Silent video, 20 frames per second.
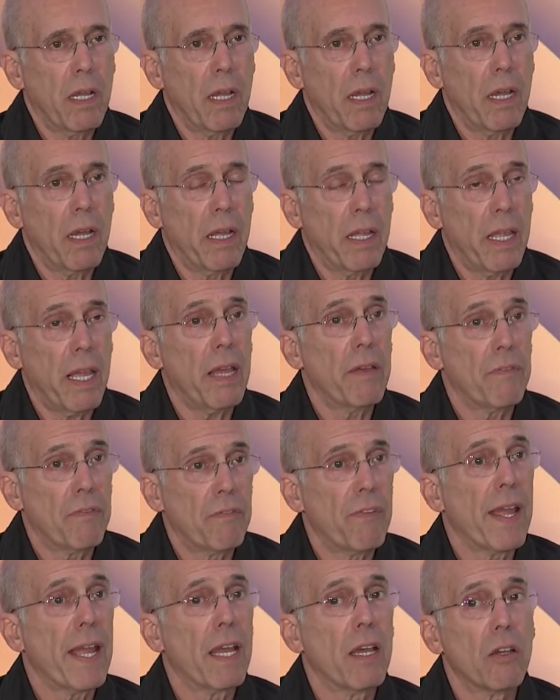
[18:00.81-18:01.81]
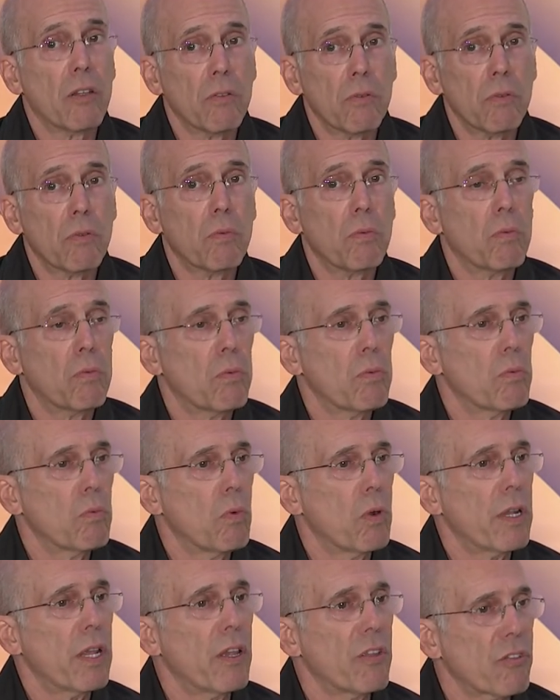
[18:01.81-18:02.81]
I have found
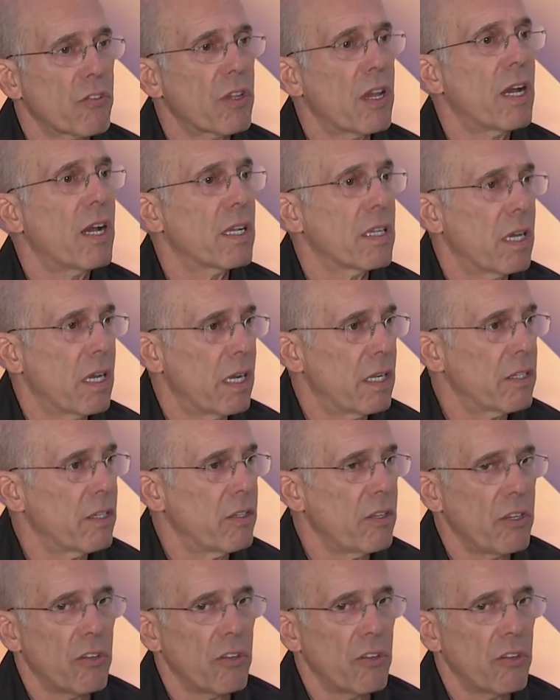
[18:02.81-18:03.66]
what has gone on in